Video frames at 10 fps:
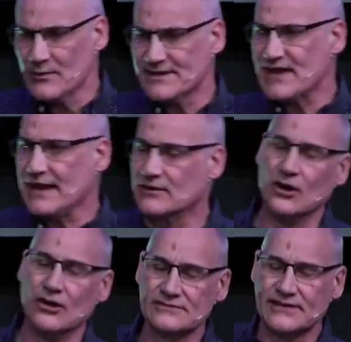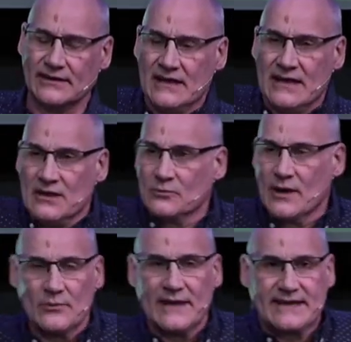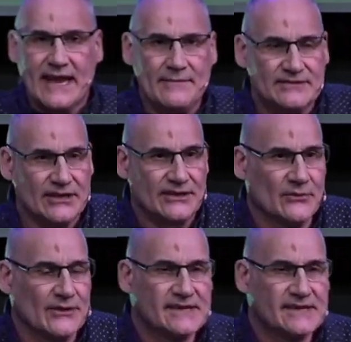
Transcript: set goals and when we came to do this,